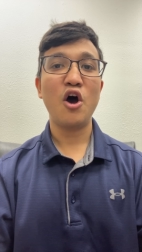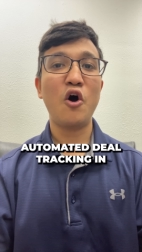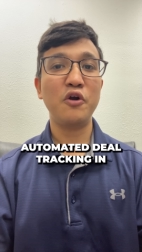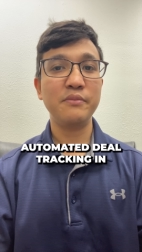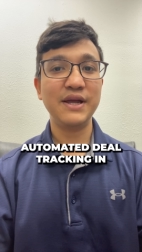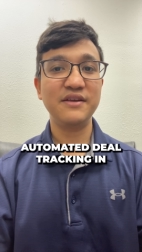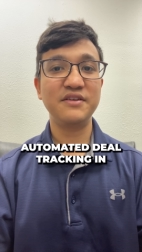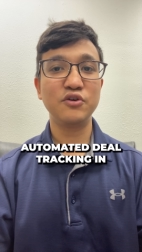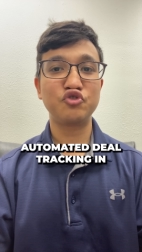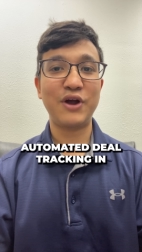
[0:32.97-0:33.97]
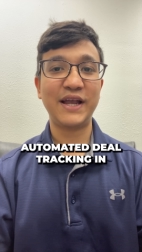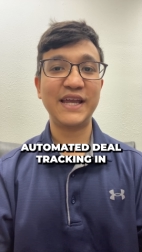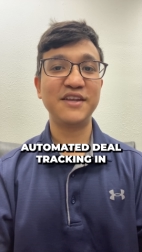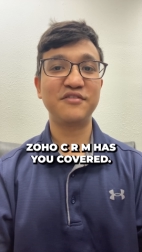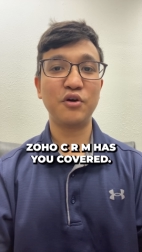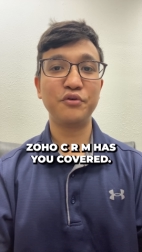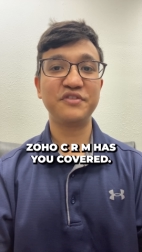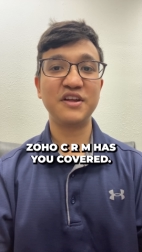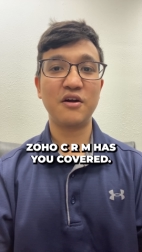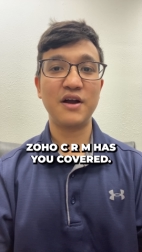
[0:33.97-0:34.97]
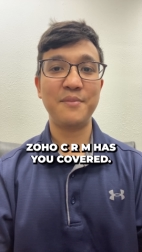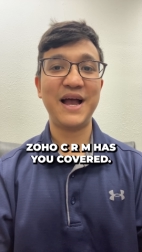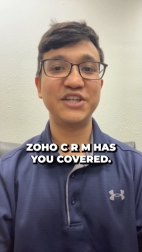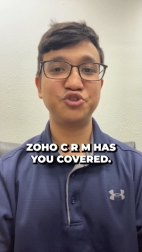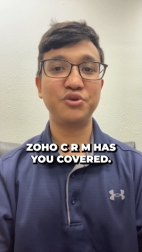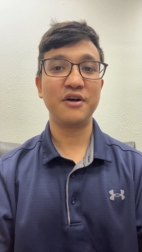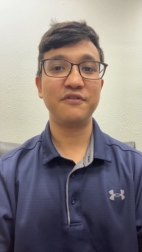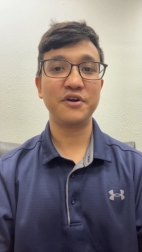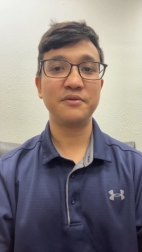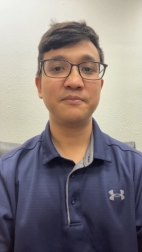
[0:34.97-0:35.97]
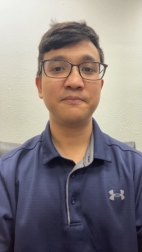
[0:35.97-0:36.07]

automated deal tracking in Zoho C R M has you covered.